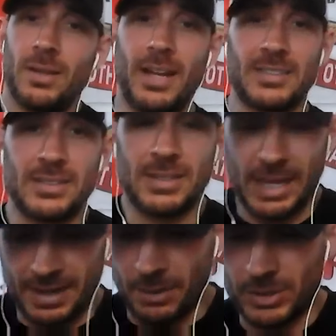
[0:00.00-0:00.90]

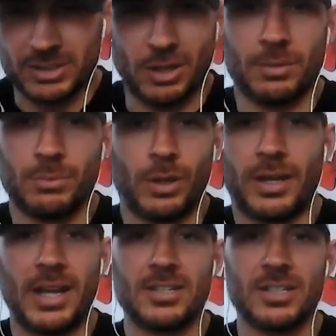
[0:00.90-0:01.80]
That night we saw them. We're
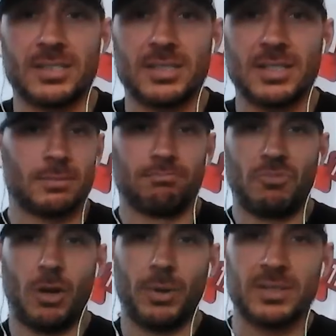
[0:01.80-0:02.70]
like, hey, do you guys see us?
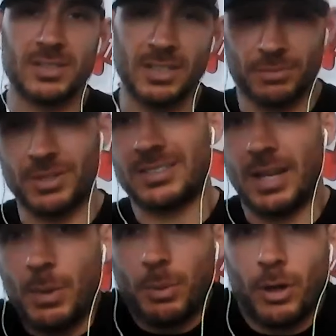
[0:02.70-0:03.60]
No, we didn't see you. The next
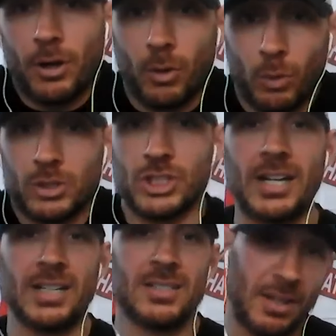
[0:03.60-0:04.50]
day we put on our orange
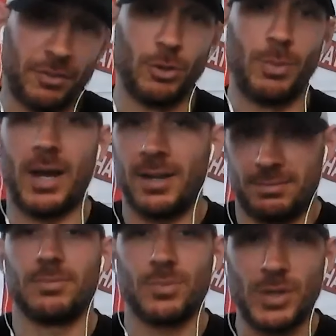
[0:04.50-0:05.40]
jackets. They flew by.
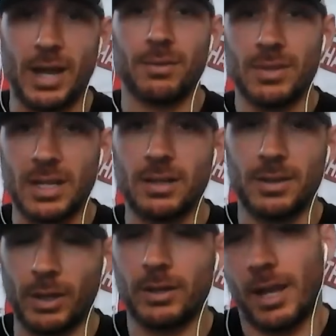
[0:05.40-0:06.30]
Yeah.
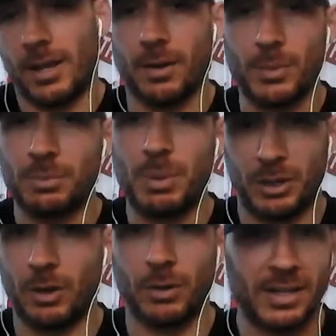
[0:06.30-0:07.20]
They're like, okay, yeah, we could
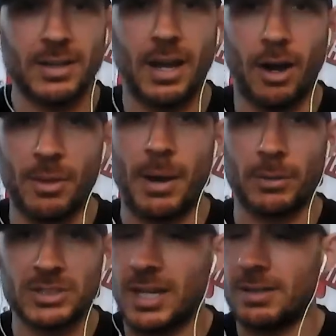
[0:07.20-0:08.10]
pick you out like on the
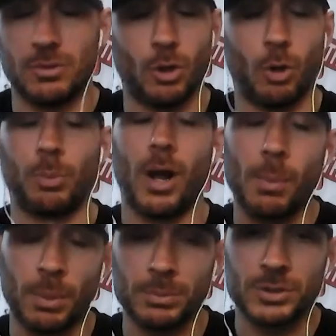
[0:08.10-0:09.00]
mountainside. No problem.